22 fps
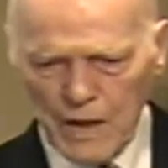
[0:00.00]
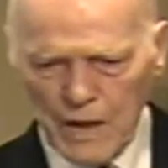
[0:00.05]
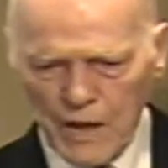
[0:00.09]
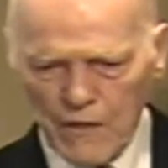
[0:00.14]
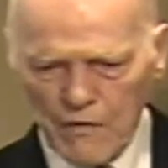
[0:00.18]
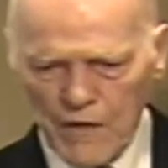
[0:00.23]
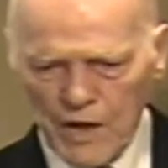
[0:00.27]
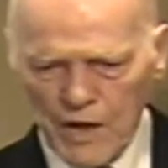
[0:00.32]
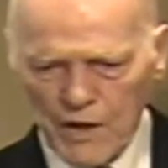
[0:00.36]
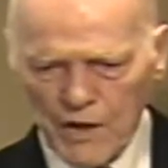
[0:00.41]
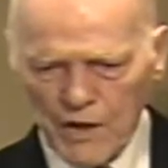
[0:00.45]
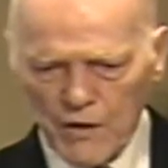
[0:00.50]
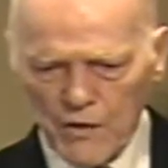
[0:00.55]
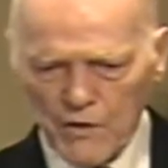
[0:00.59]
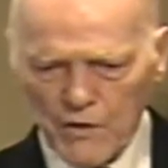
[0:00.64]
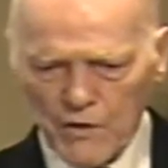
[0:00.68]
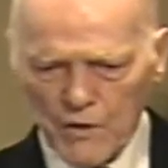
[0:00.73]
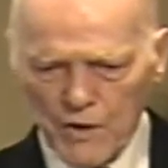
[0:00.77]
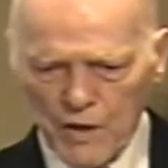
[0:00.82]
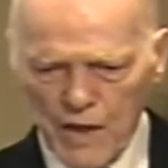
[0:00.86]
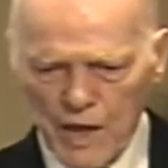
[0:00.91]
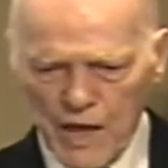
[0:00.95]
And then in
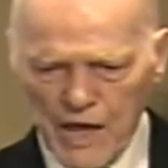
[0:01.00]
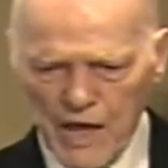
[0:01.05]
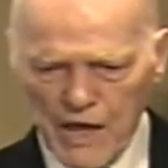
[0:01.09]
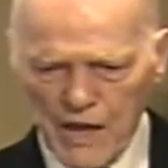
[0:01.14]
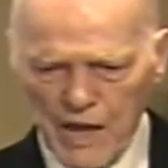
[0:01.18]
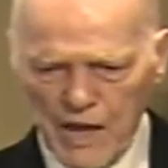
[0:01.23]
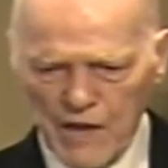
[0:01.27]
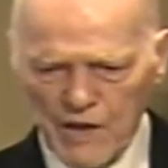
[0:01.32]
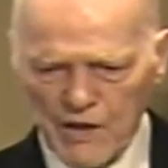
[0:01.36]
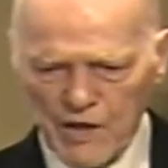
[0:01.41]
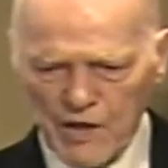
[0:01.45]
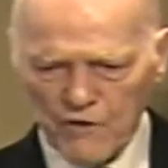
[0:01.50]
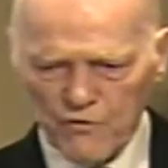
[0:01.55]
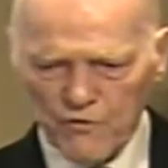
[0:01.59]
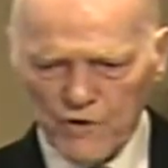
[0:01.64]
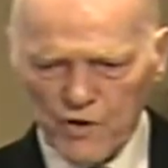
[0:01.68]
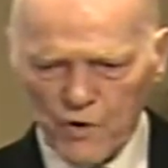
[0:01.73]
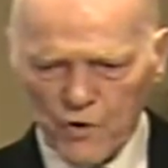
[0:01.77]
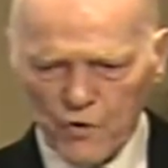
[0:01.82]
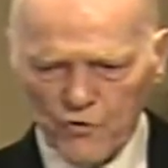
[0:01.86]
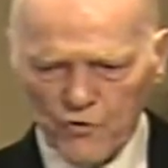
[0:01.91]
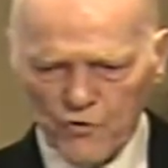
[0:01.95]

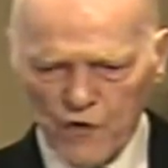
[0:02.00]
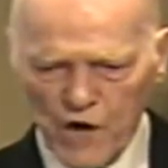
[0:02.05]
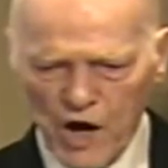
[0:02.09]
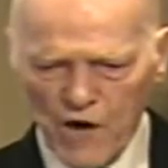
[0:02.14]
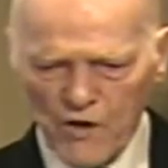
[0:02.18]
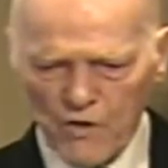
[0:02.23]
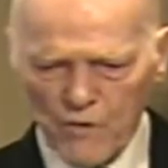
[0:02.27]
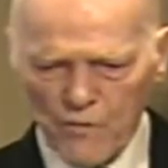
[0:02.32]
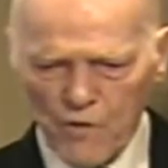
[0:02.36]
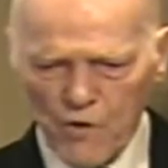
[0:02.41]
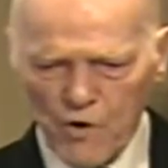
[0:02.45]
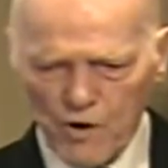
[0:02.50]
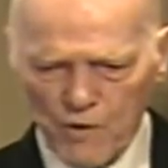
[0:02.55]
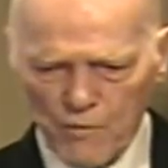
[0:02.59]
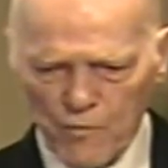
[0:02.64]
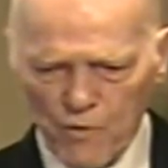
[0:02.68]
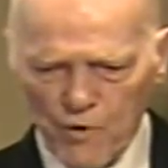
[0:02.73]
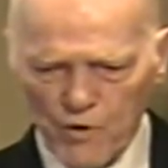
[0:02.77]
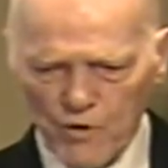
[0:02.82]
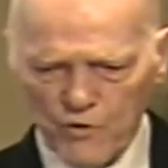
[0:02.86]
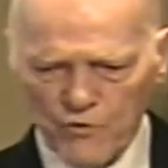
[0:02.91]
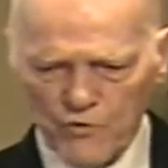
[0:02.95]
NASV, O star of the morning,
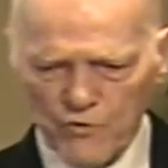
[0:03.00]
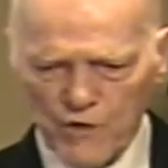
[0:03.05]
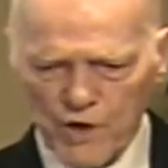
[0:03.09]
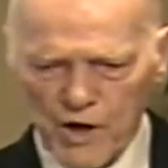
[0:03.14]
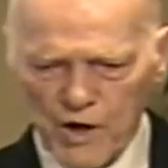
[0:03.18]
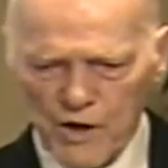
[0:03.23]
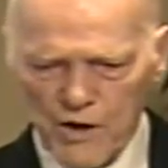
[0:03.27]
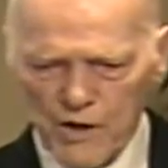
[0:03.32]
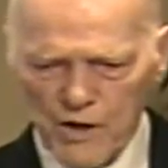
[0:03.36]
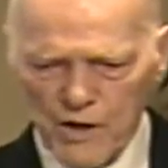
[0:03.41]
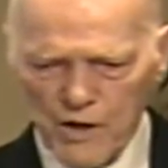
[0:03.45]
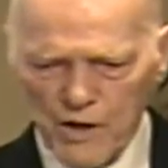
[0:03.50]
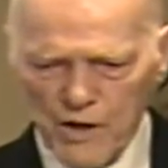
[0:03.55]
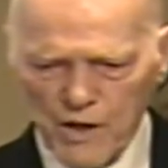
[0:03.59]
morning star.